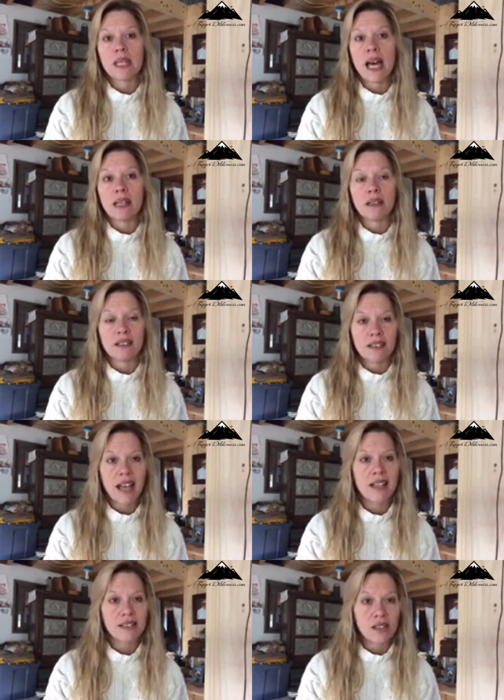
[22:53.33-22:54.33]
that
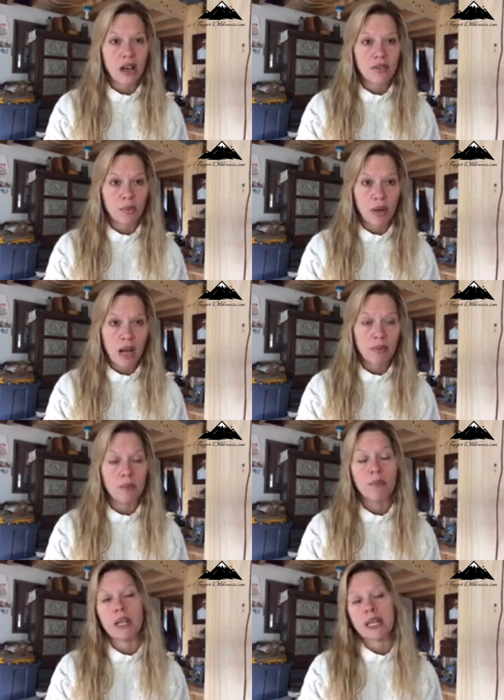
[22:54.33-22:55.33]
has solved the
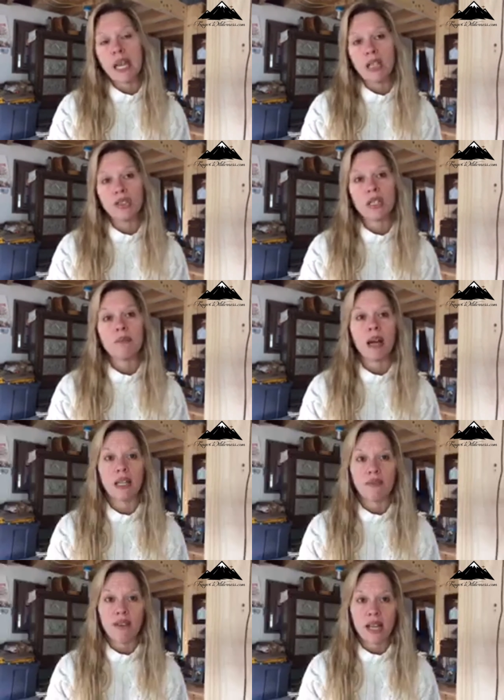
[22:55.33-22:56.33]
problem, but occasionally my
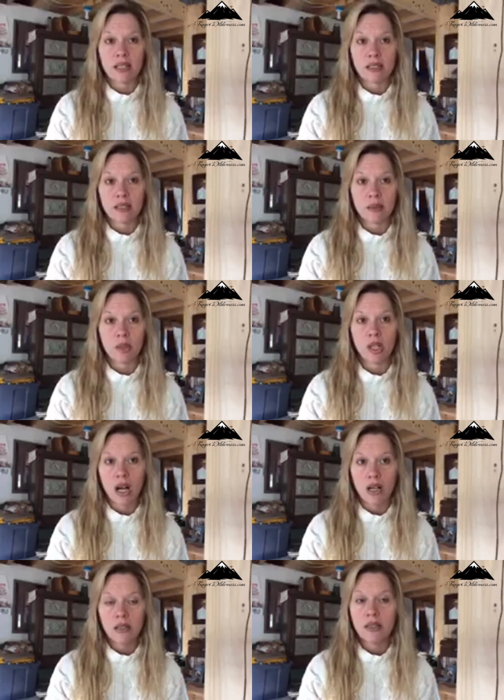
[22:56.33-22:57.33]
lymphatic system
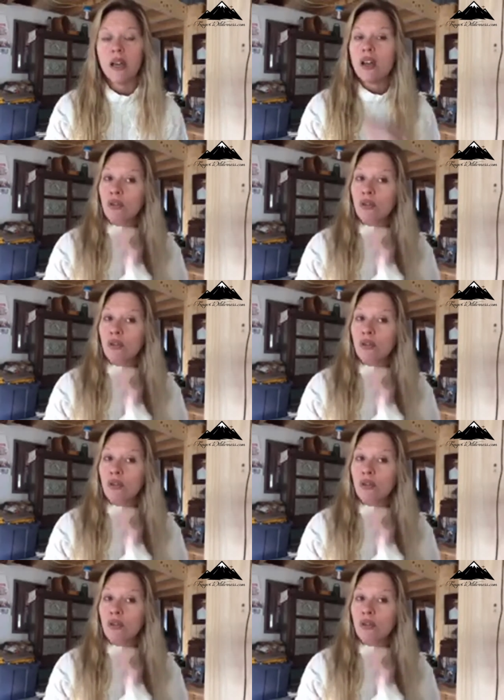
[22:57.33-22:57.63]
clogs.